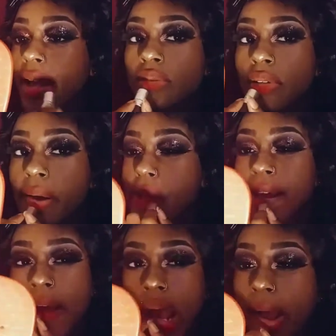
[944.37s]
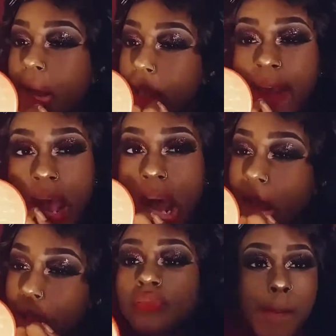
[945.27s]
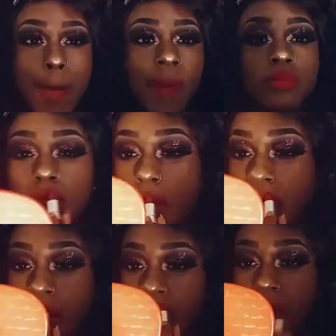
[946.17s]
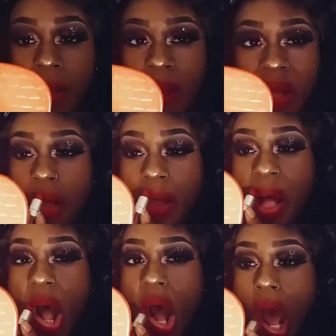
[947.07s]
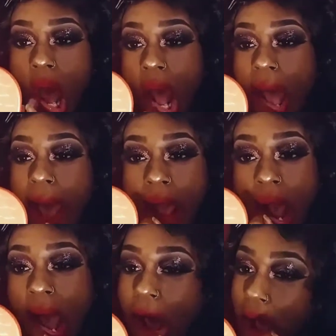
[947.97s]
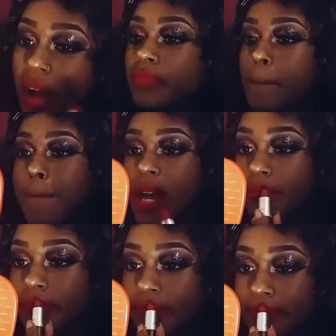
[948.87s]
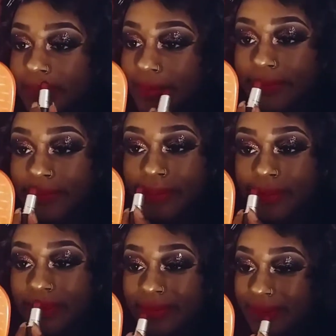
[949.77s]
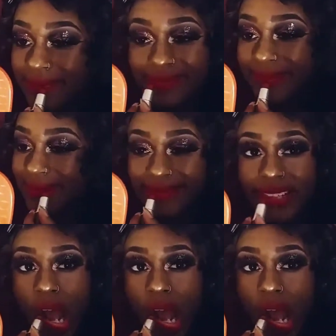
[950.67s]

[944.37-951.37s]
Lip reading: MAC lipstick to my lips. And I do apply like 3 coats of that because I just love.